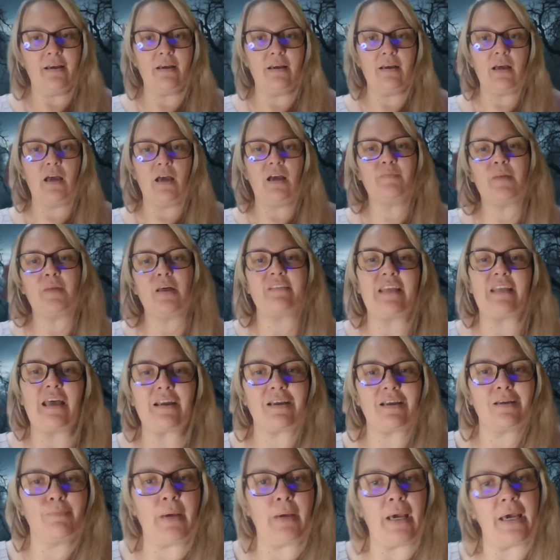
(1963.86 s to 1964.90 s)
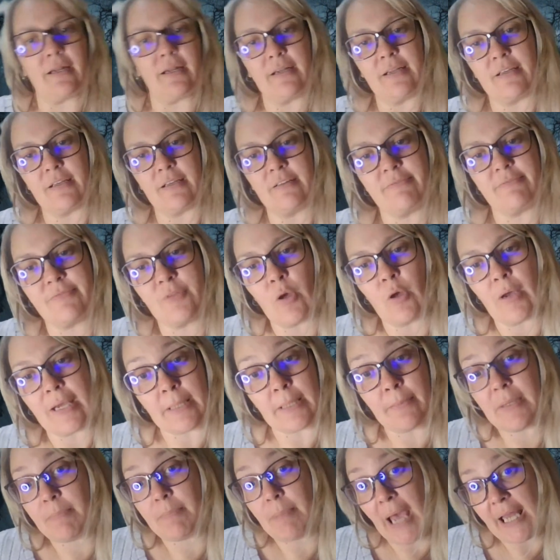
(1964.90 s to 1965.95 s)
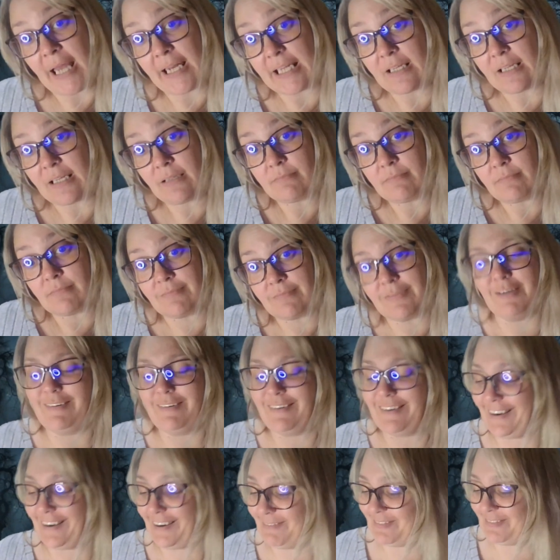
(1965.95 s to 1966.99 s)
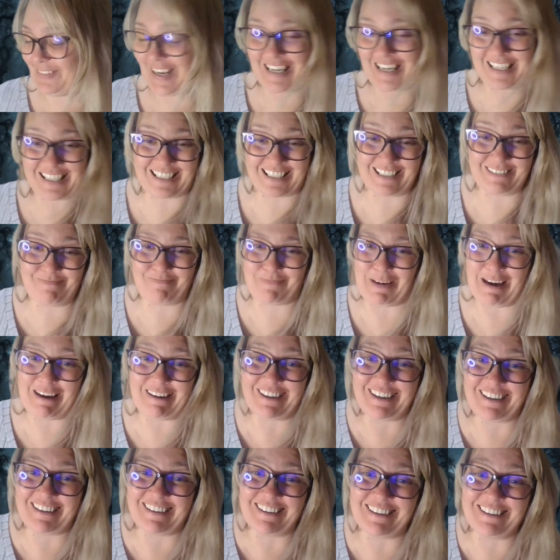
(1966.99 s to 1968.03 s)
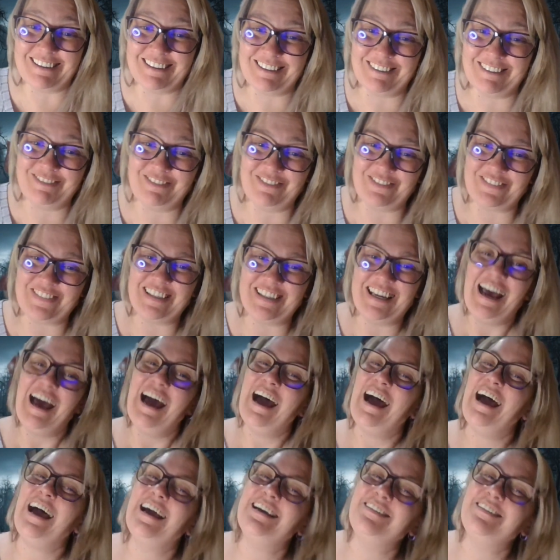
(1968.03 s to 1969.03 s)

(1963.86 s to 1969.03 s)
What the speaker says: I'm not that competitive. Though I can be petty. I'm not competitive. I'm